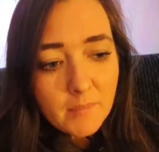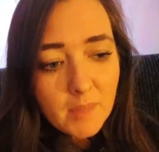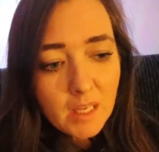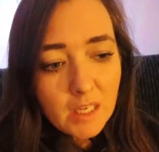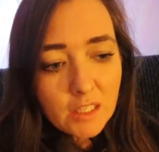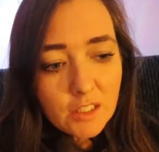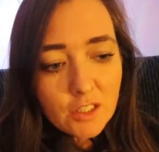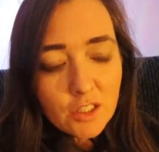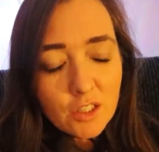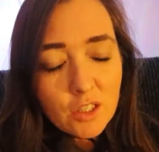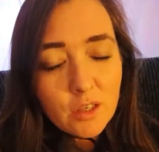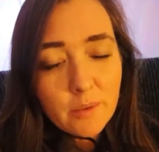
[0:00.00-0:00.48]

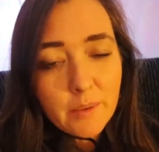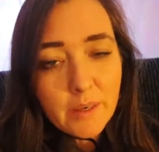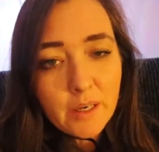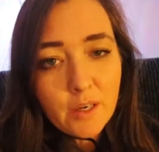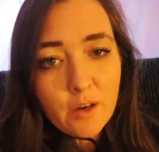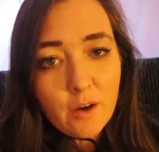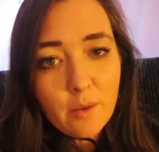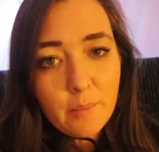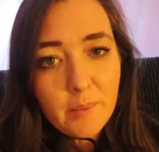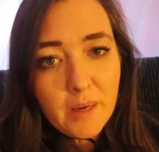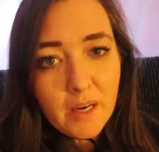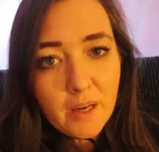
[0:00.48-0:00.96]
He's just gonna
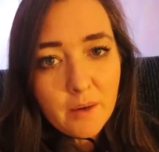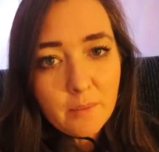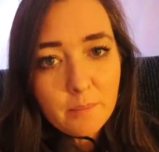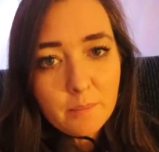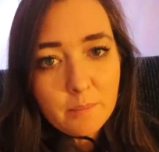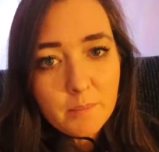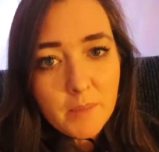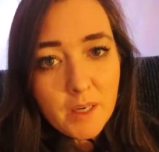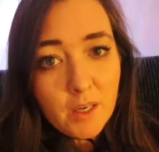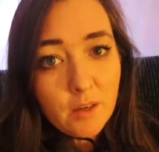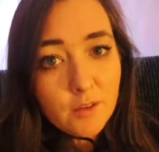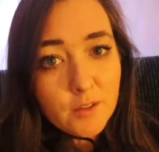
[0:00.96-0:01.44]
ignore me now.
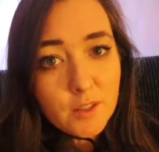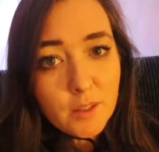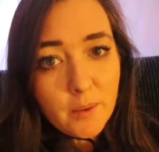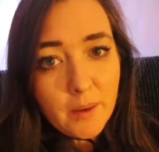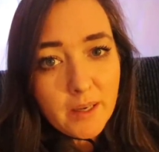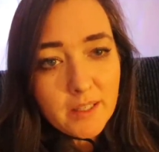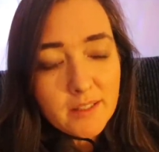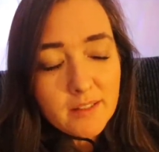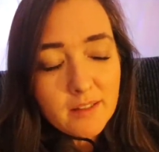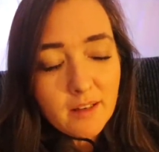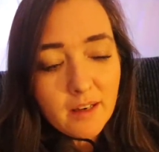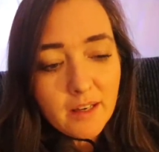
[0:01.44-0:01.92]
He also
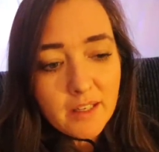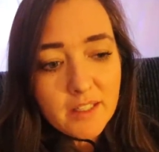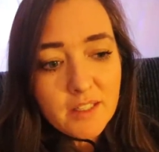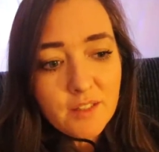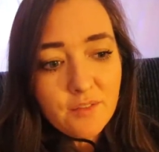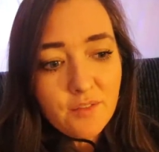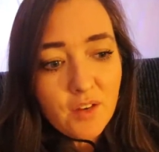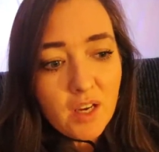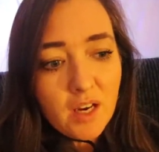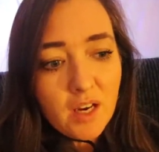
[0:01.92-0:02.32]
has selective